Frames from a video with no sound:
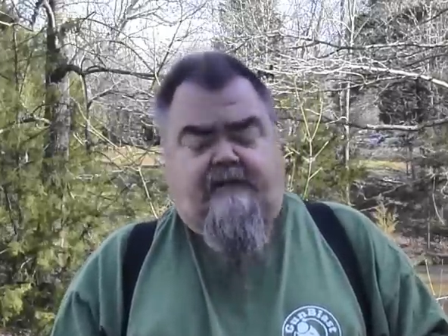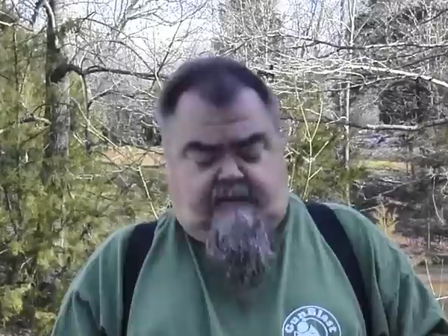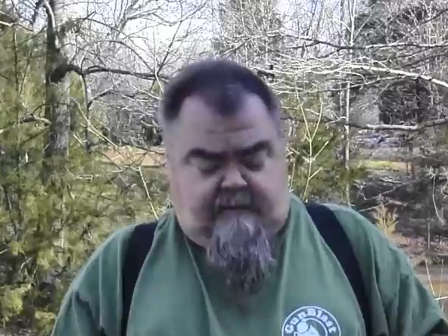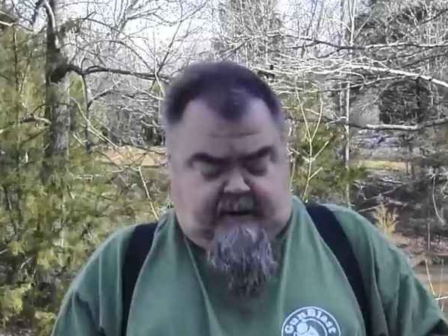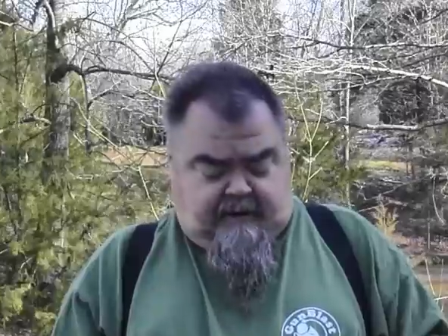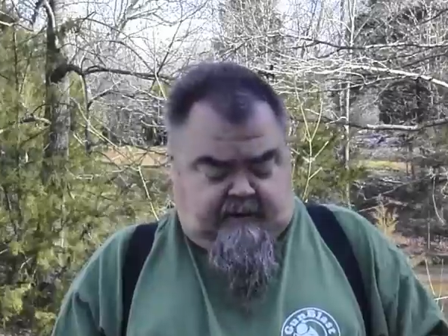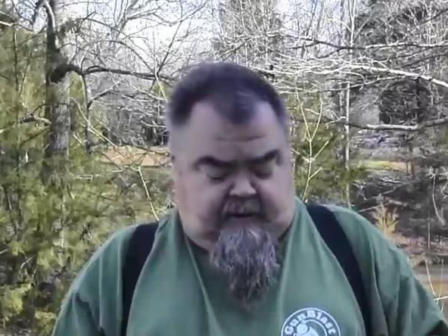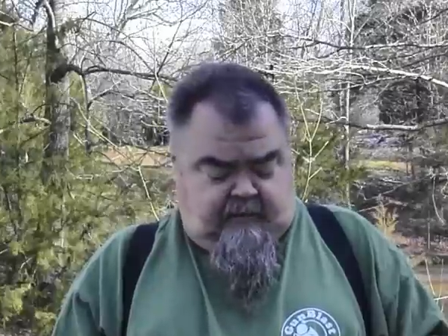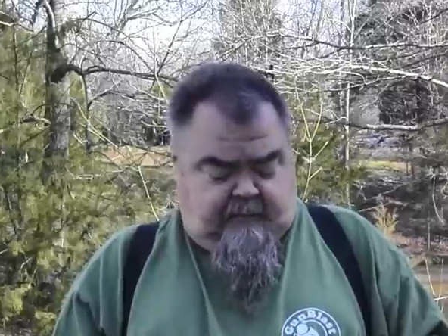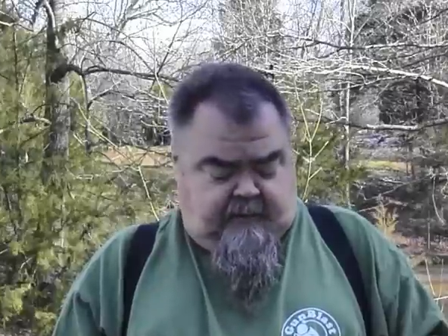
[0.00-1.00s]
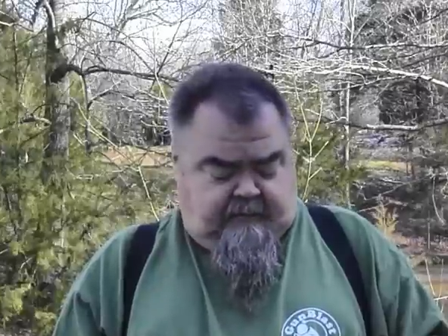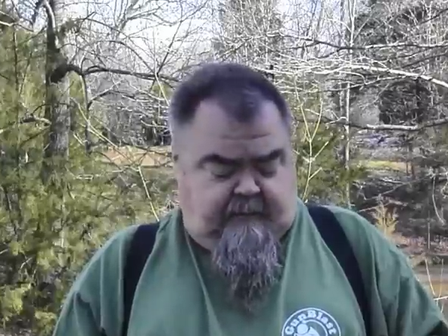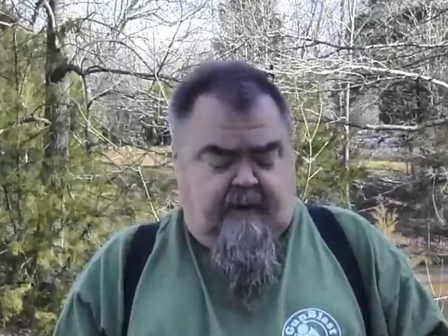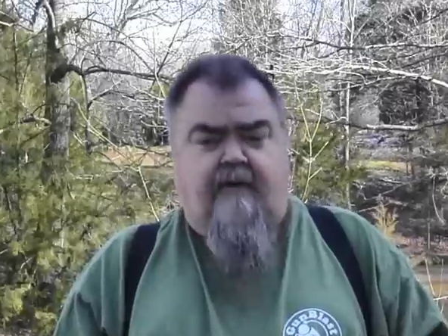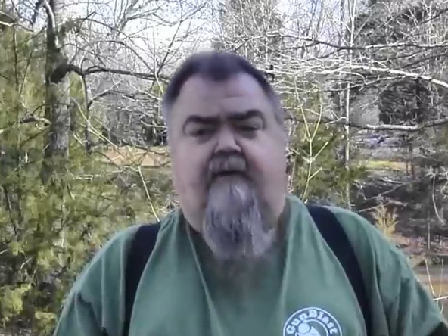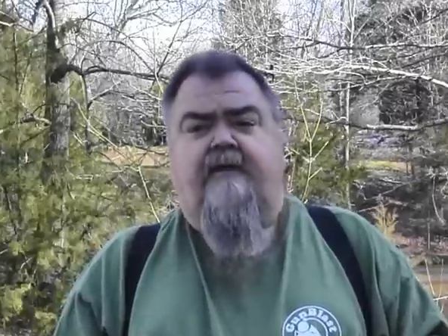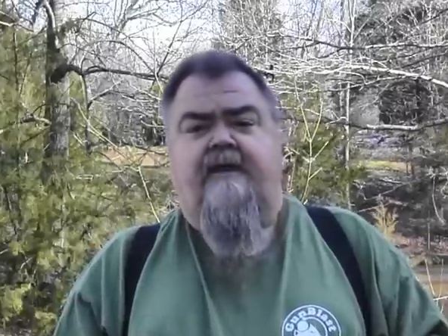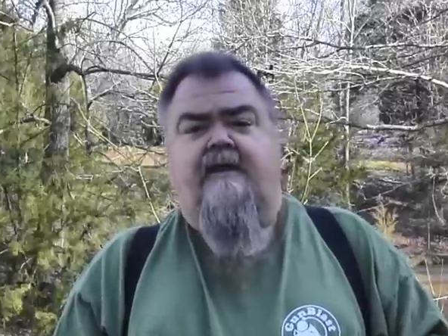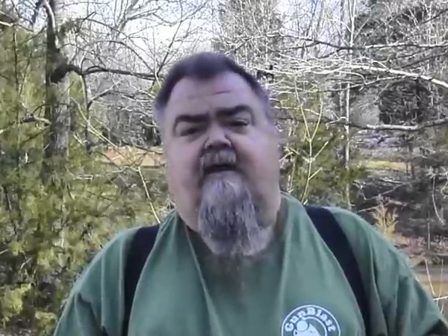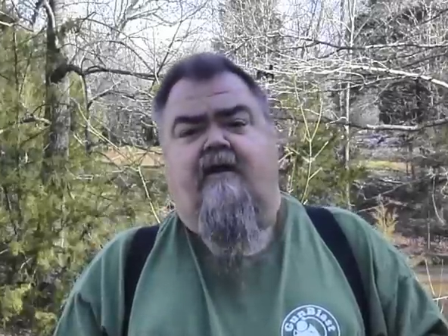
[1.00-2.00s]
to make it a two-piece barrel.
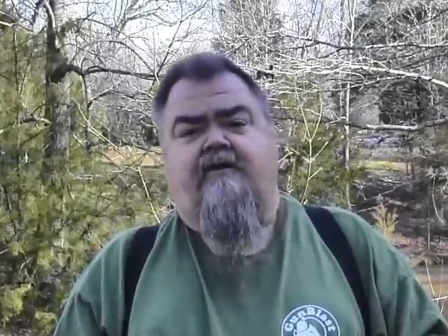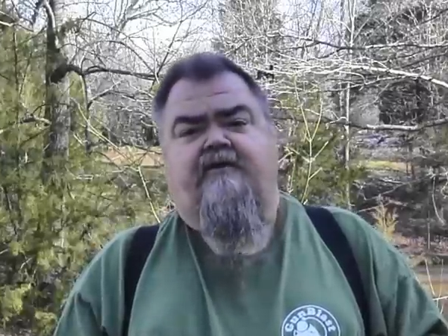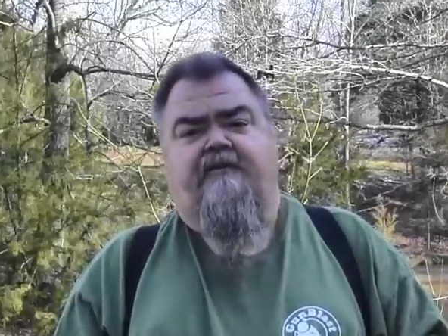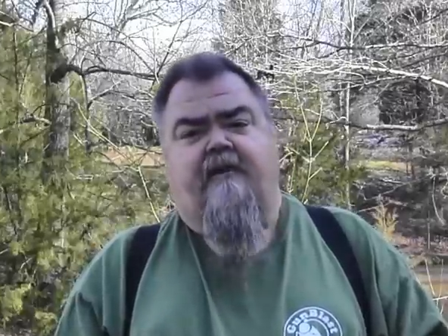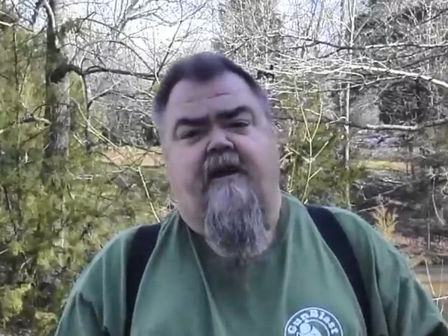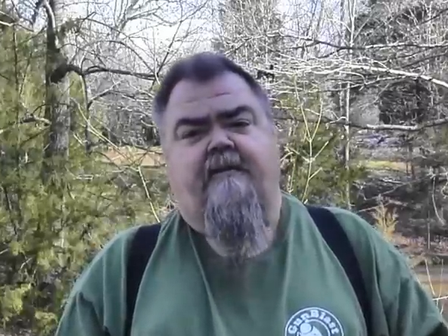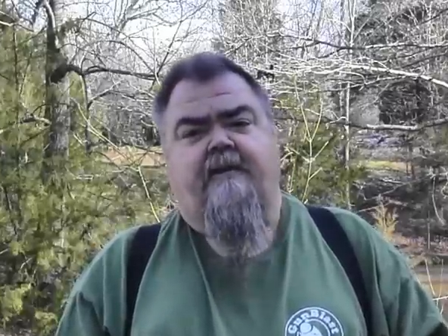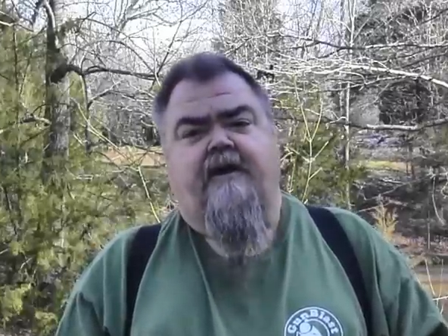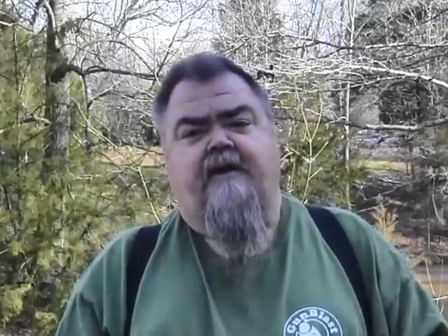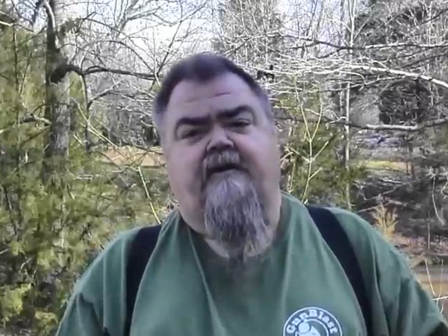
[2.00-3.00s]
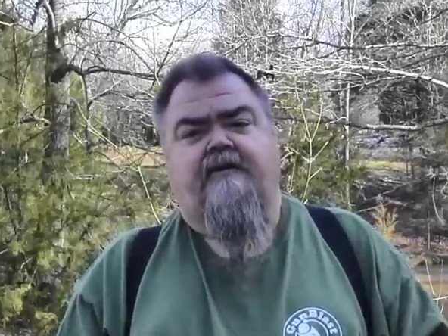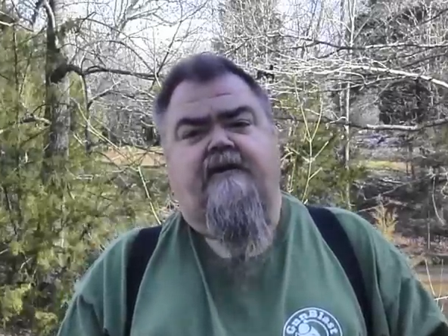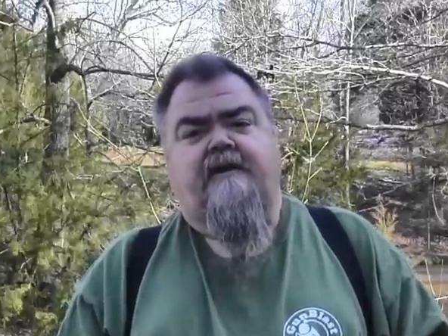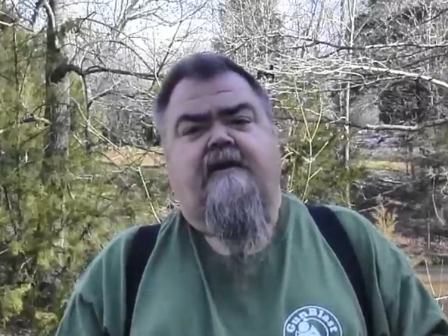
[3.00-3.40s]
The larger frame guns